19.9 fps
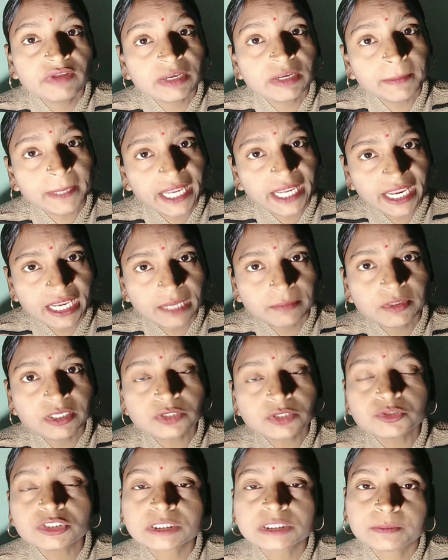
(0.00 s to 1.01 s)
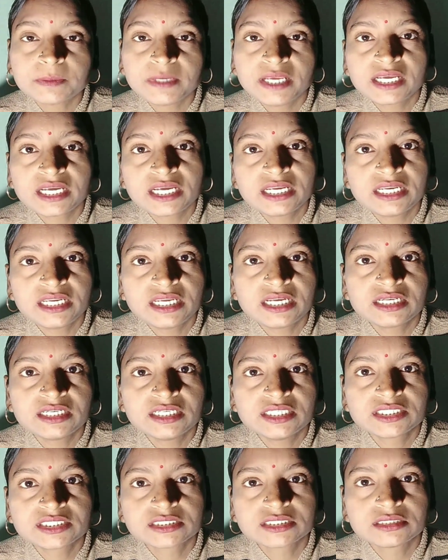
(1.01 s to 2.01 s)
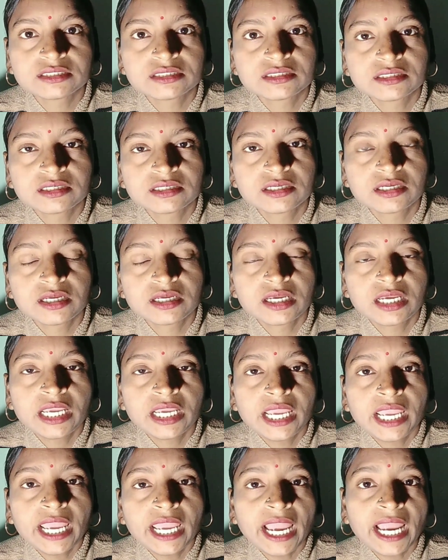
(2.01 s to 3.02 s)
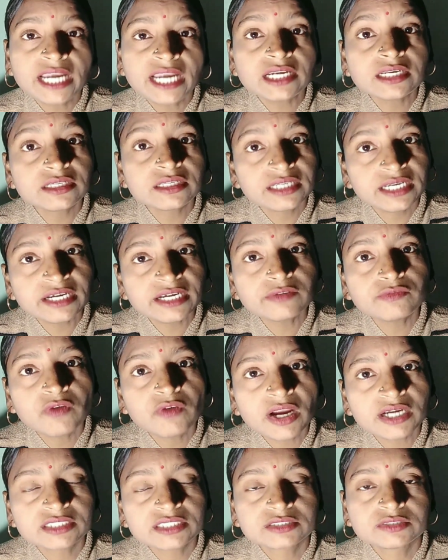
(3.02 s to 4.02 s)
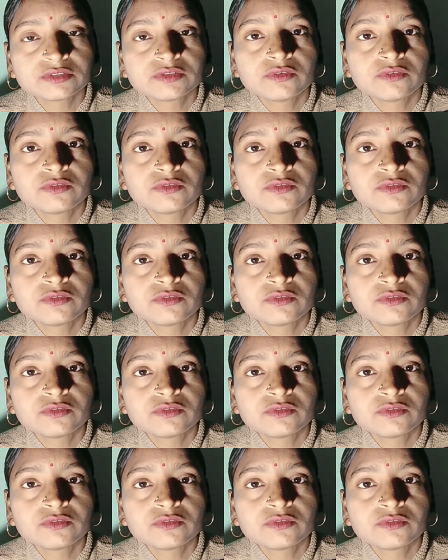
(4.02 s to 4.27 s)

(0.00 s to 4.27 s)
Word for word: will be able to speak in English. And read what?